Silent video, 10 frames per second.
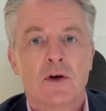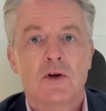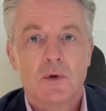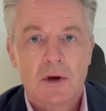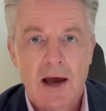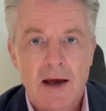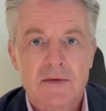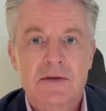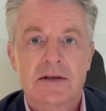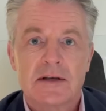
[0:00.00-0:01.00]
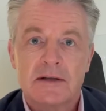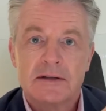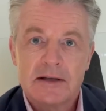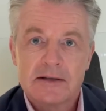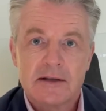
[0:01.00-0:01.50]
you can see
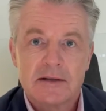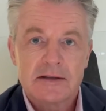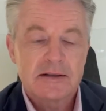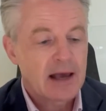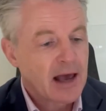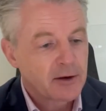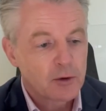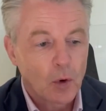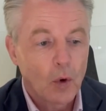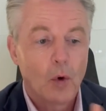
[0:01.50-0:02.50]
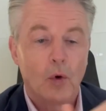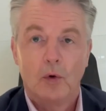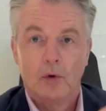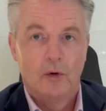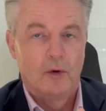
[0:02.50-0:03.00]
distance and
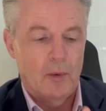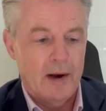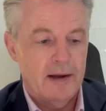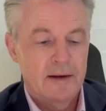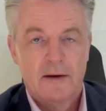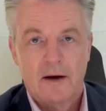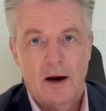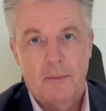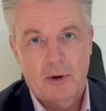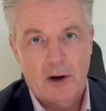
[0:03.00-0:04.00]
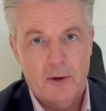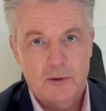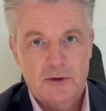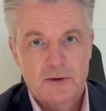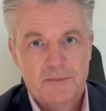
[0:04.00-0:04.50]
all the way up
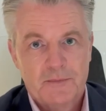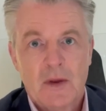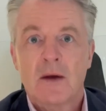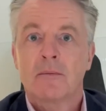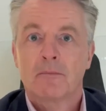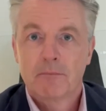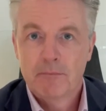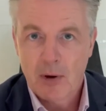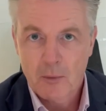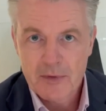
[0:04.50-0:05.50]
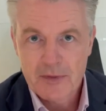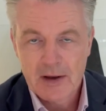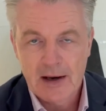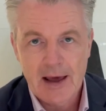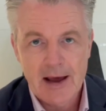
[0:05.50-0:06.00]
close, but with the
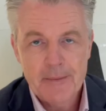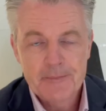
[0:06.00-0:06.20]
glare.